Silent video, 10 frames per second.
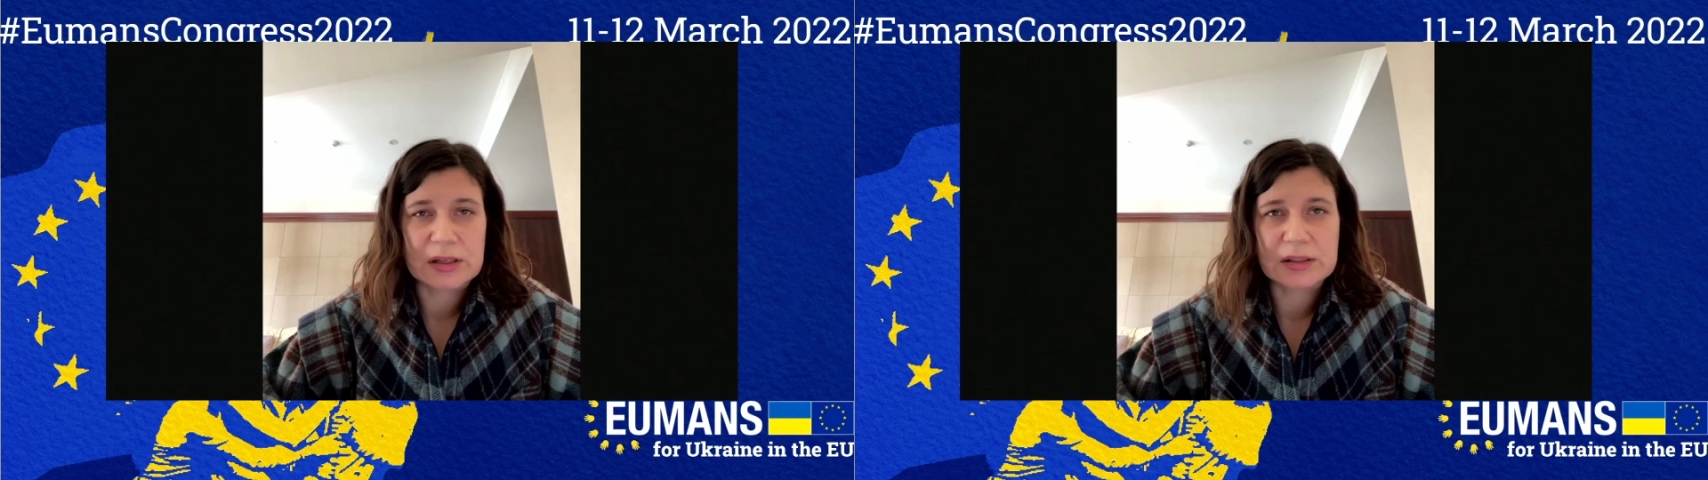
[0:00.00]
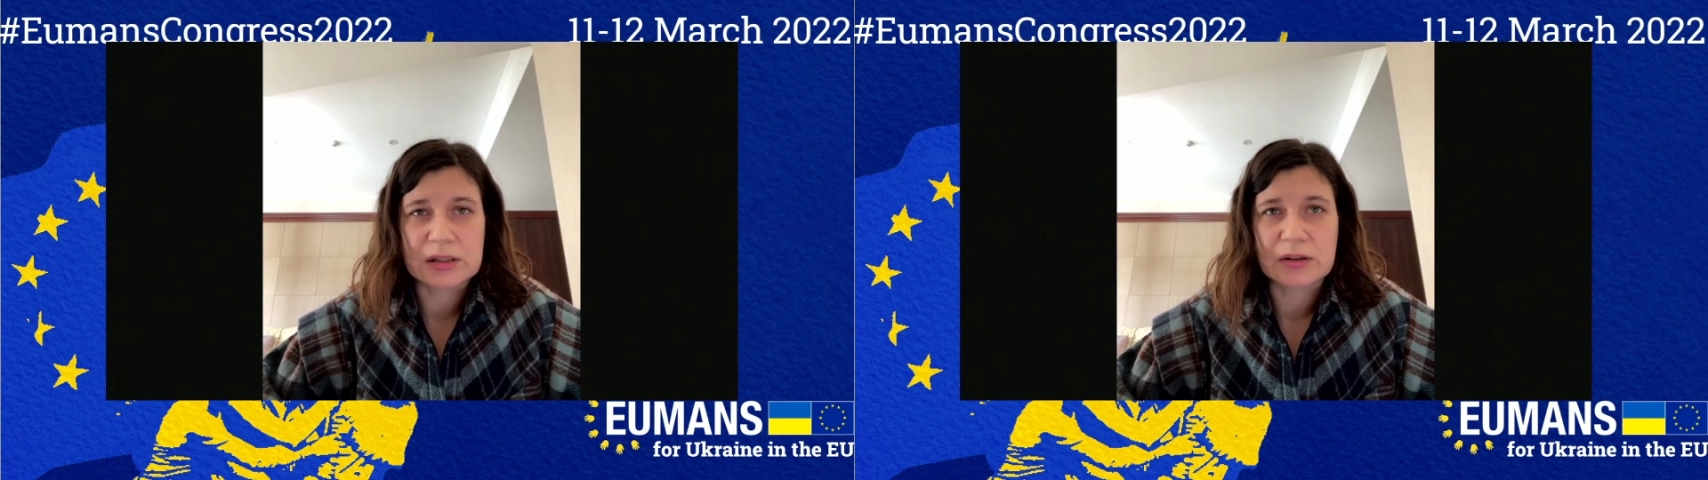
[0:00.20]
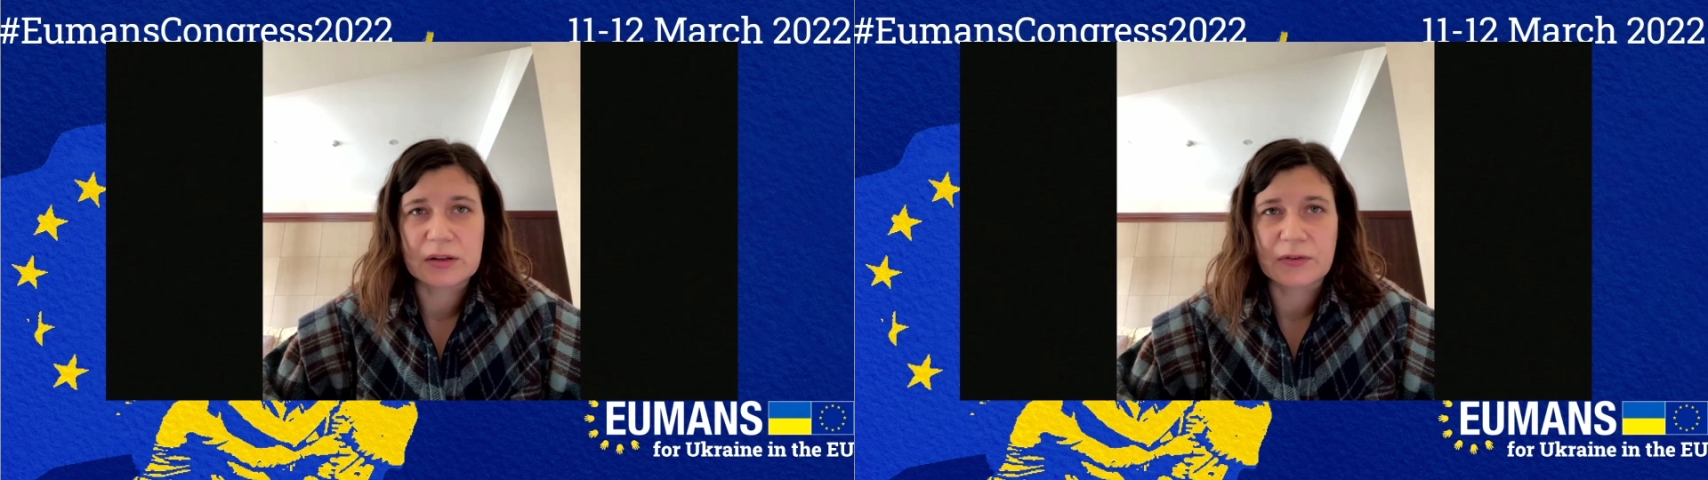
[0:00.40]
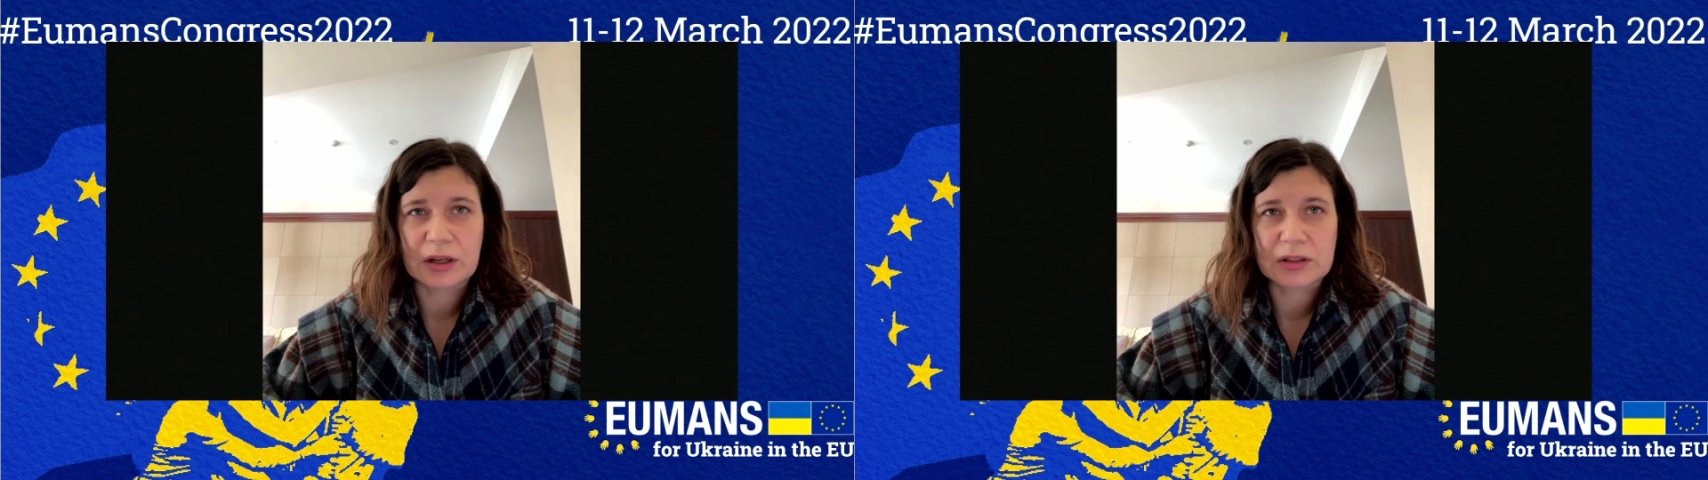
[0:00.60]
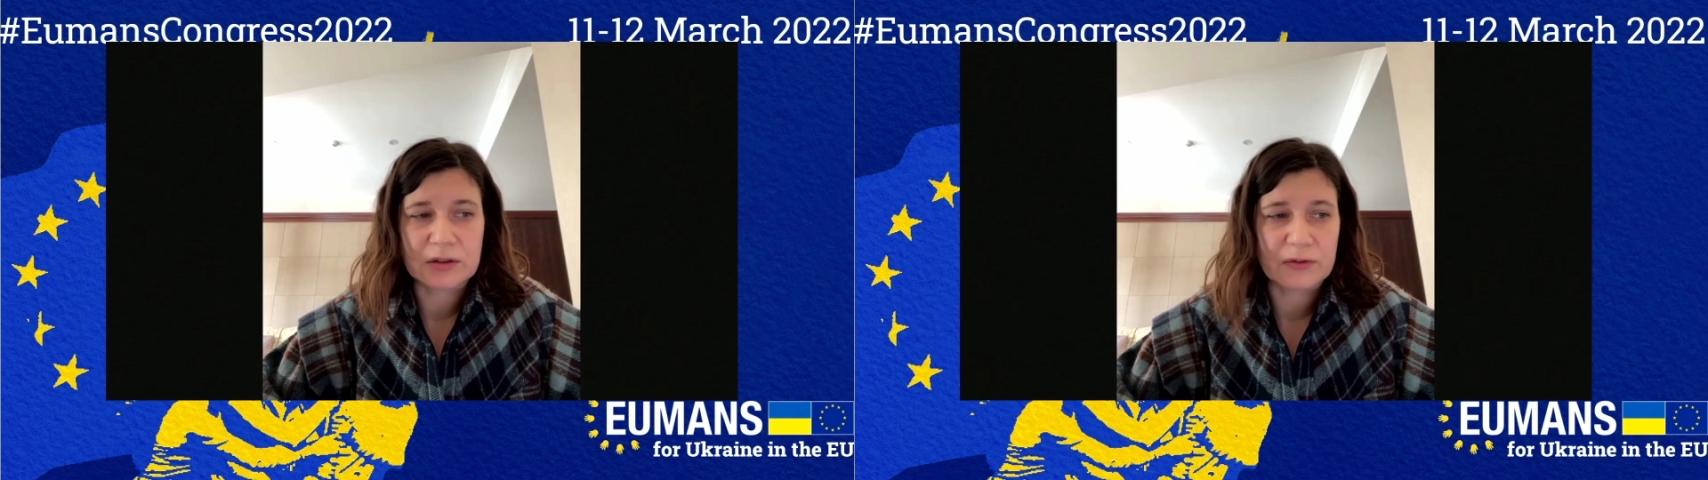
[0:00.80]
as an
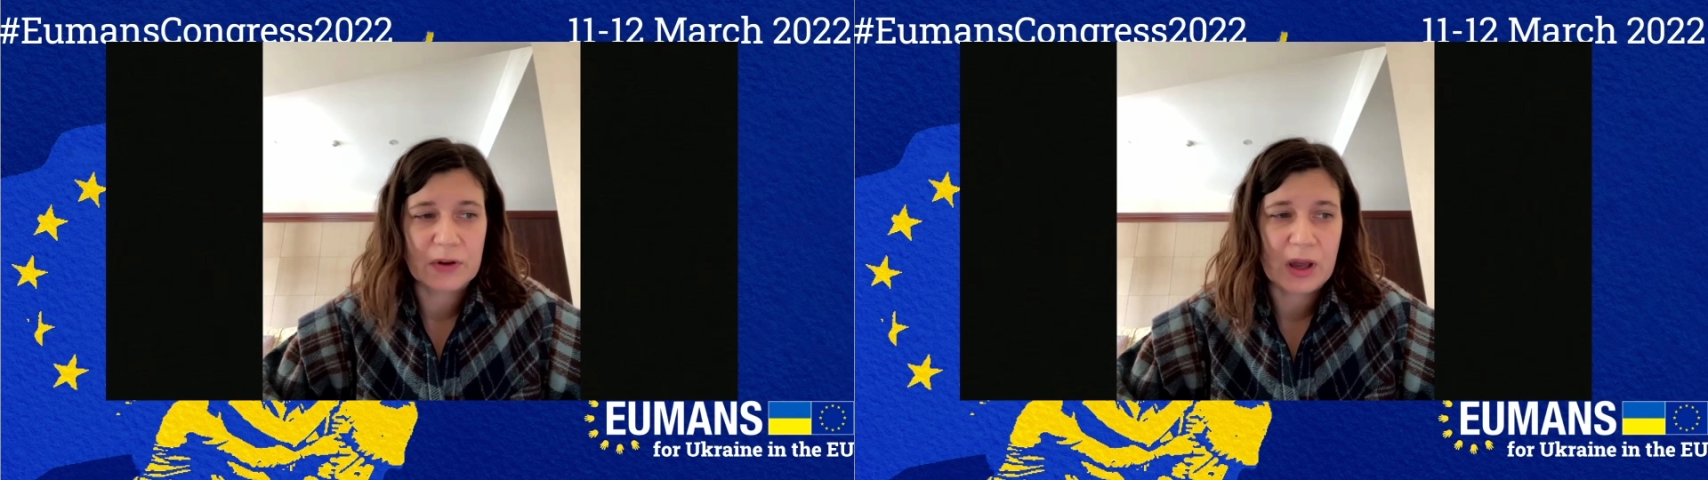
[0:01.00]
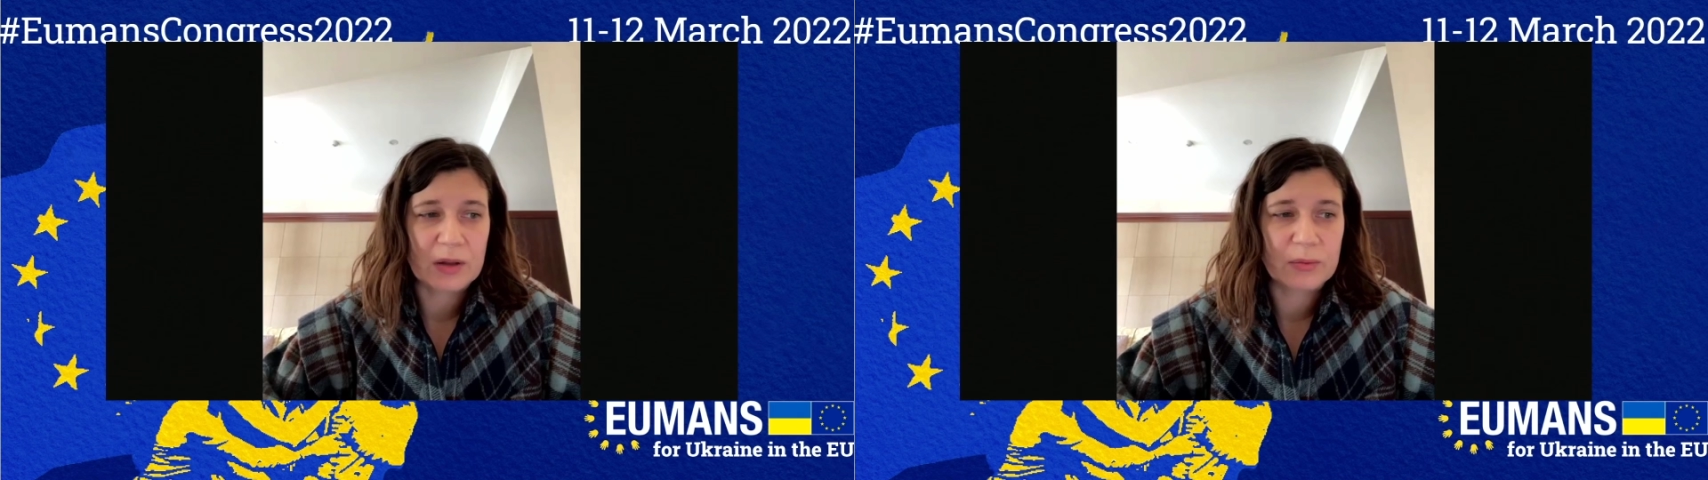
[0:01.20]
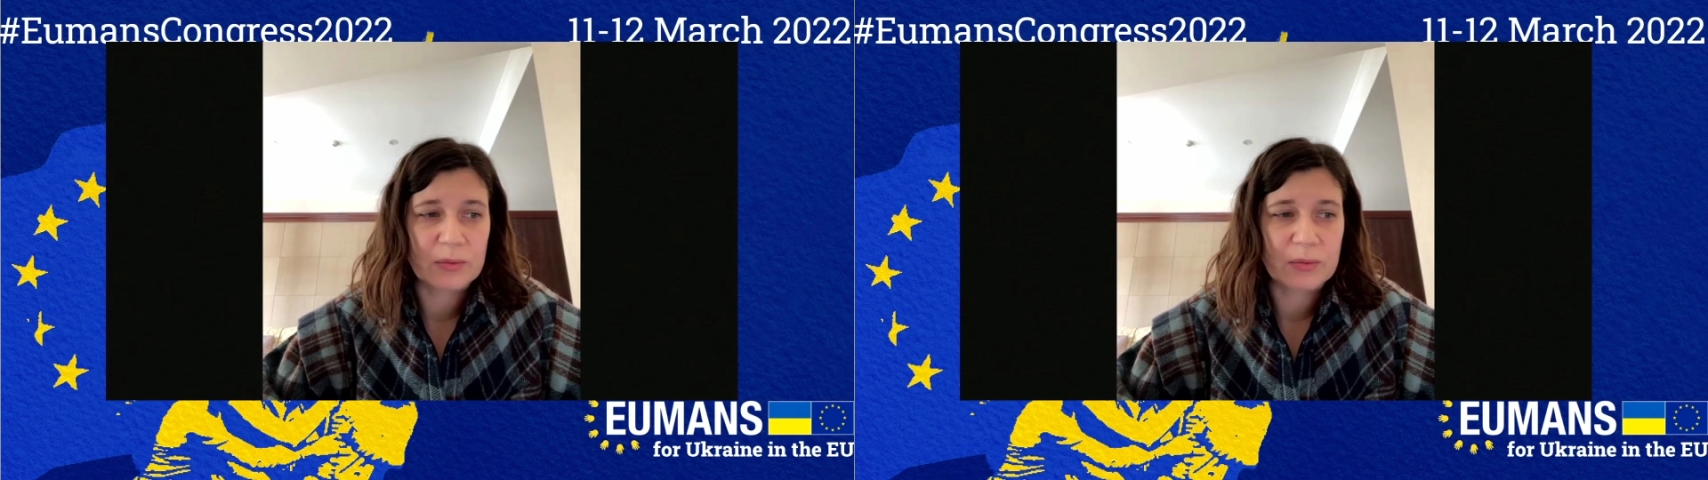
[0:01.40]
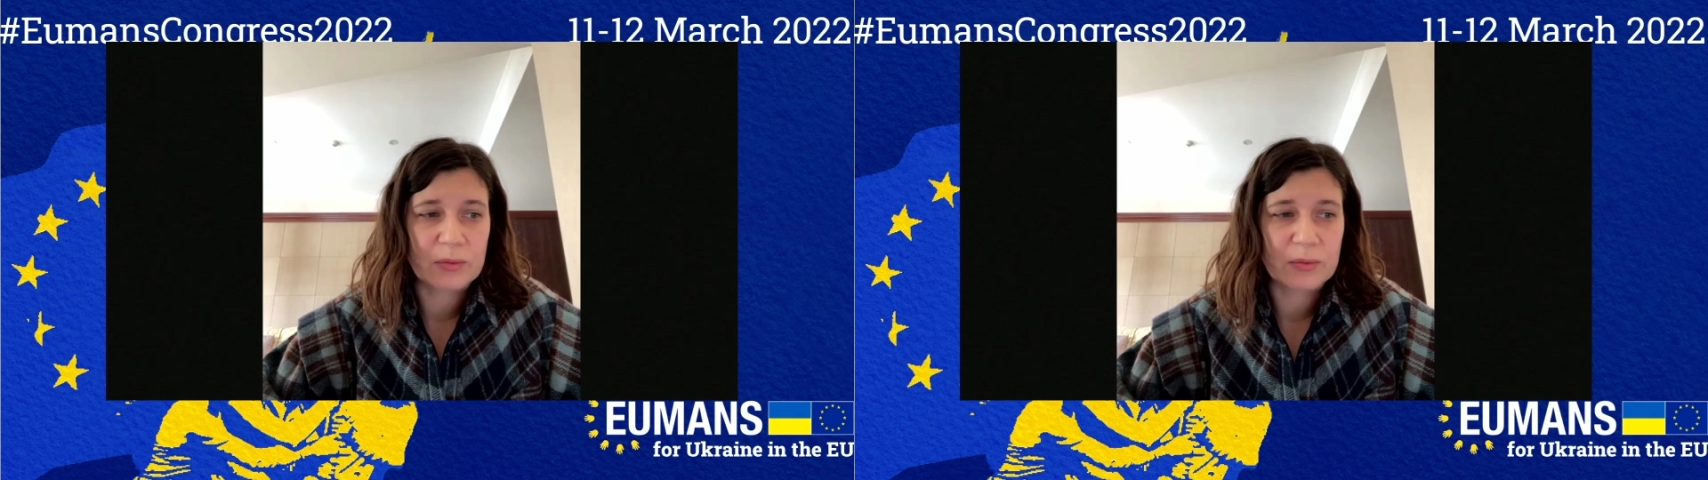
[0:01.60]
effective and